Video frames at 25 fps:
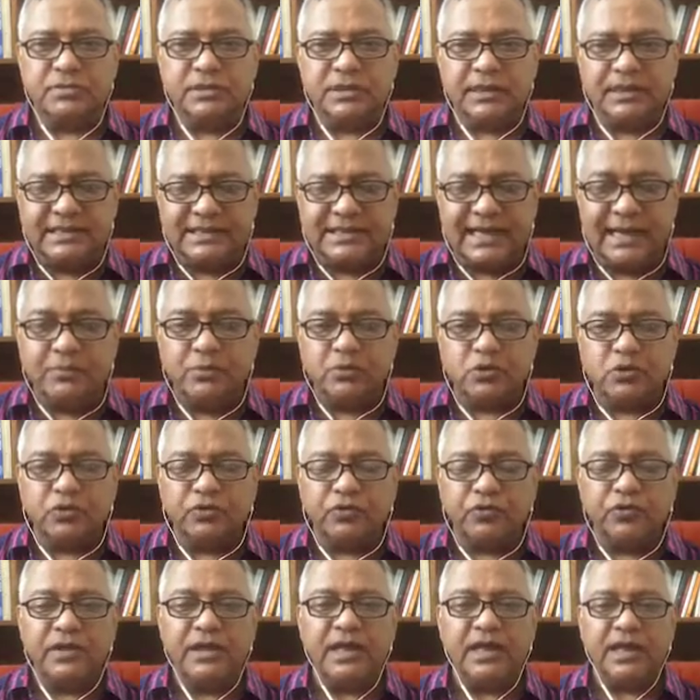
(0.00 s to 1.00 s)
attempt to
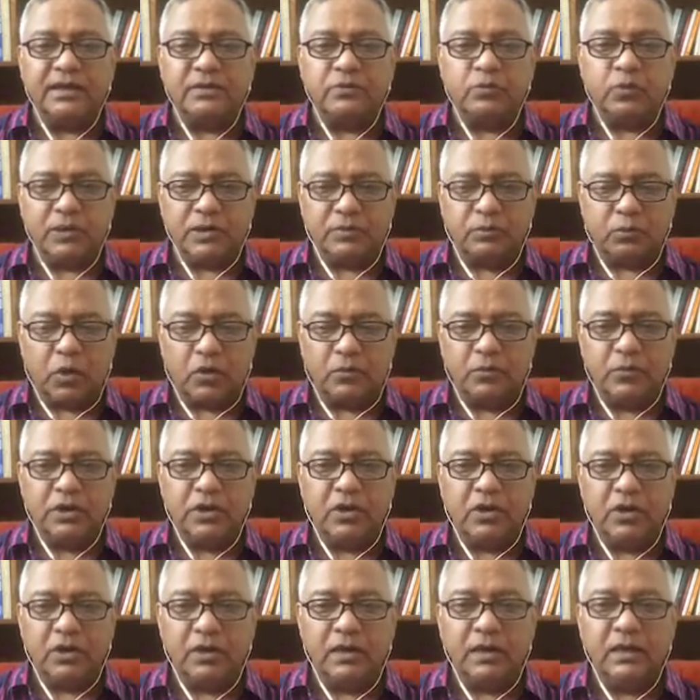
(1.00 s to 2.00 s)
create what we
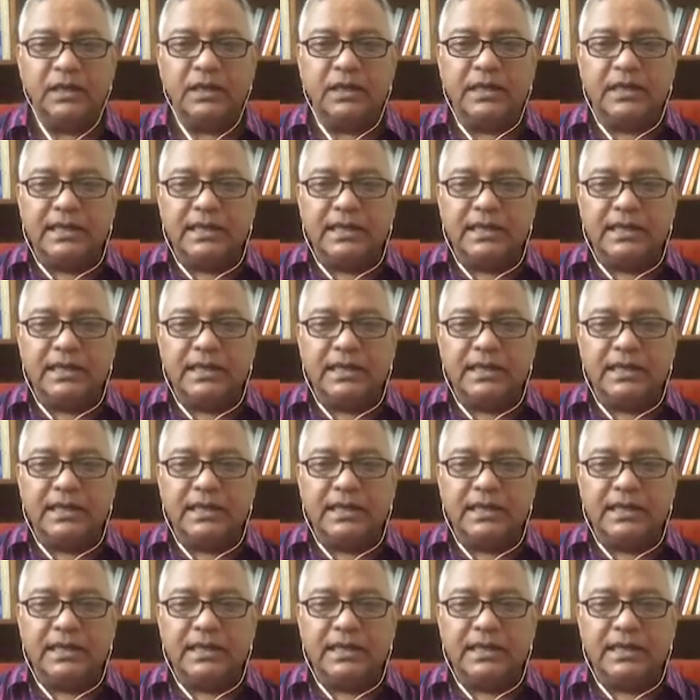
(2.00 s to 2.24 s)
call